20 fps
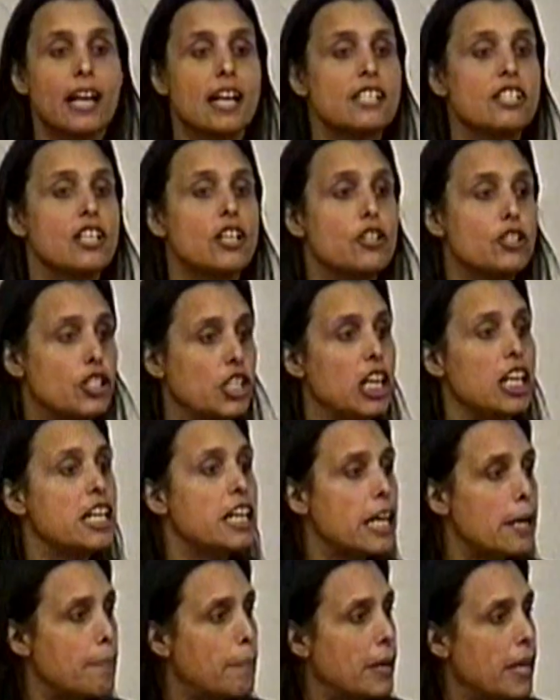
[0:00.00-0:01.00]
because their
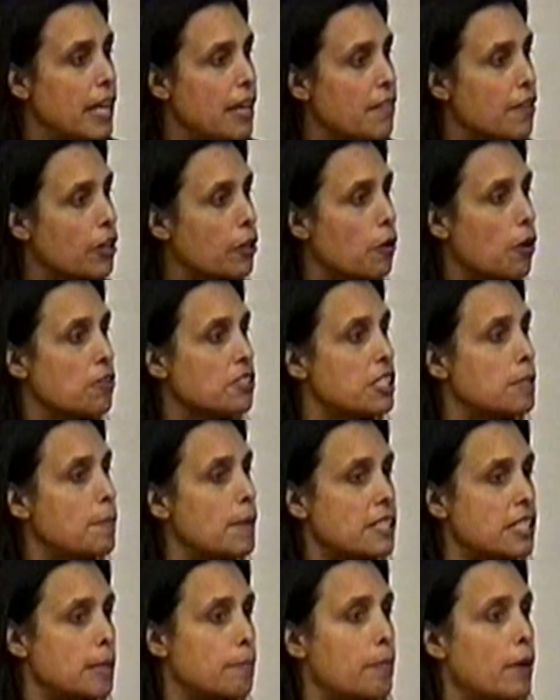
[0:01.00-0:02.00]
GDP, their gross
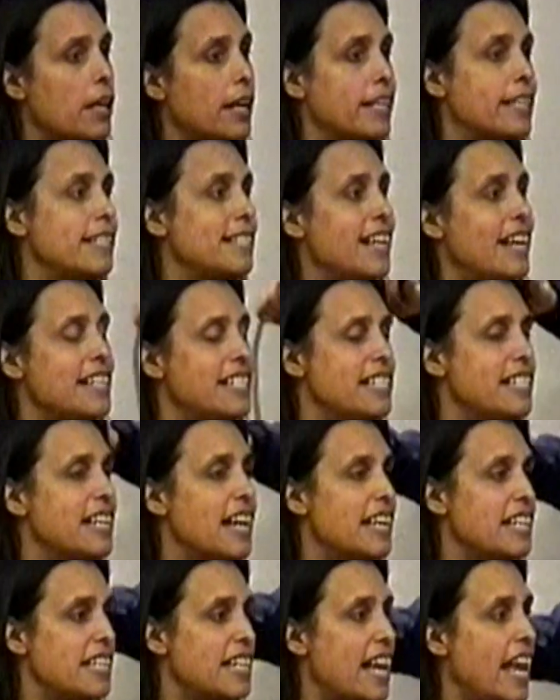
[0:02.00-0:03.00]
domestic product in
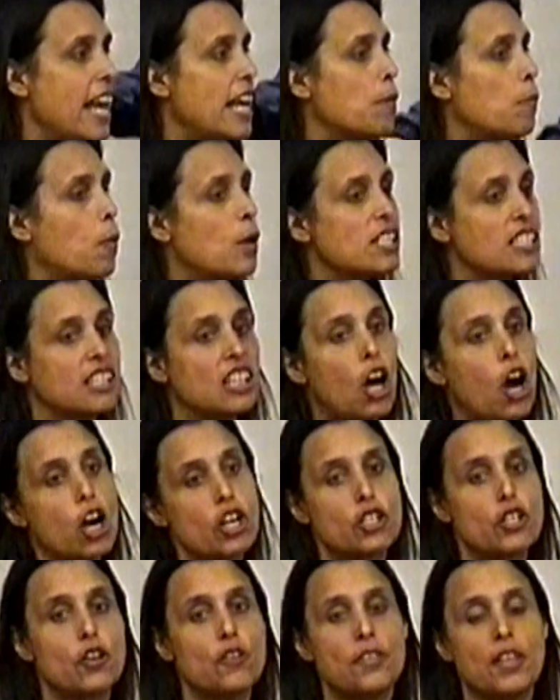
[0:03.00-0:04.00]
1998, was
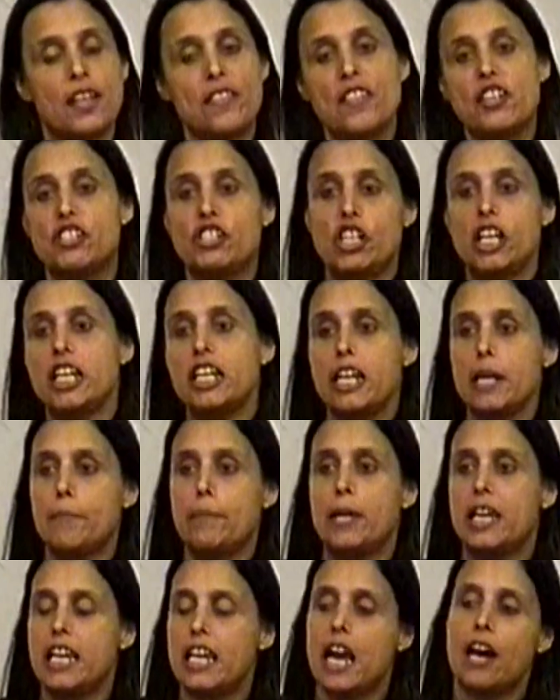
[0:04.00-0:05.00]
larger than the
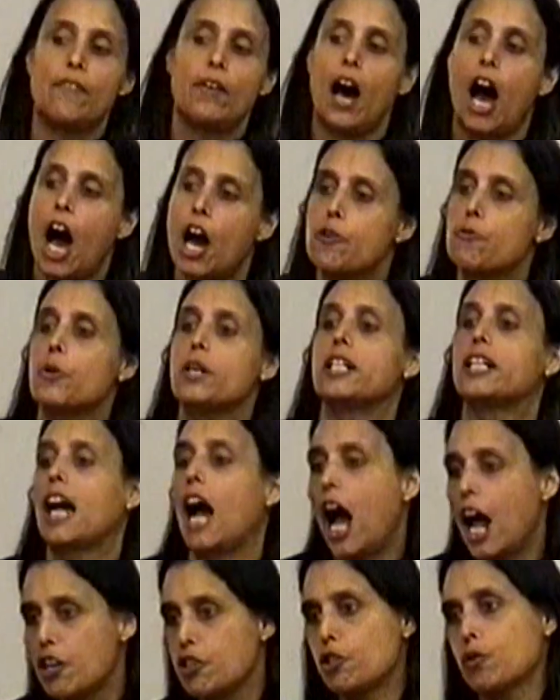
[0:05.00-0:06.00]
GDP of 100
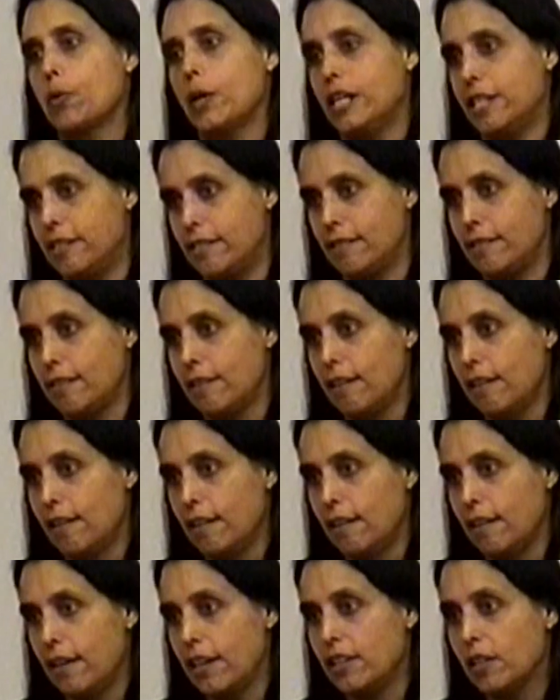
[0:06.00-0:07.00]
countries
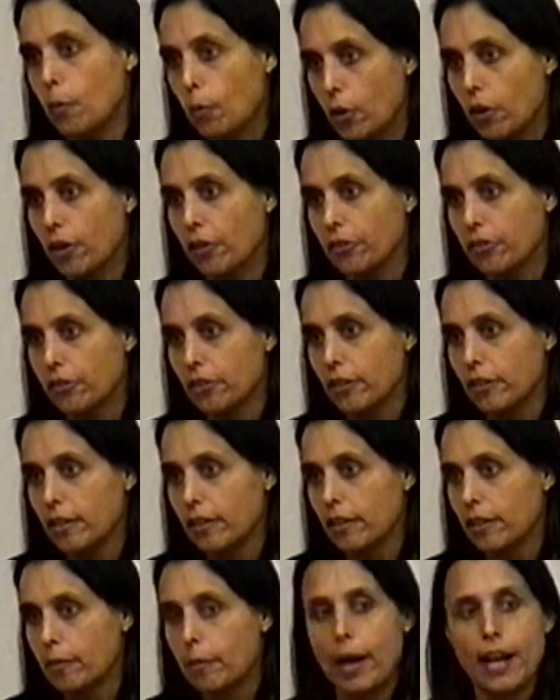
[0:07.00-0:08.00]
in the world,
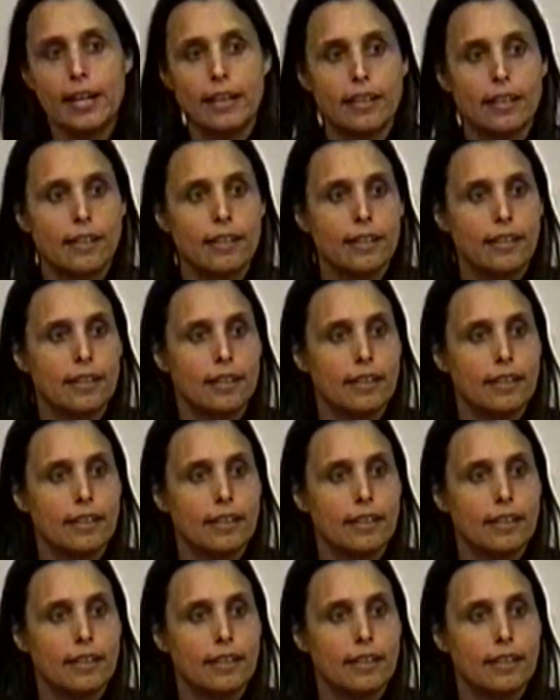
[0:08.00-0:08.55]
right?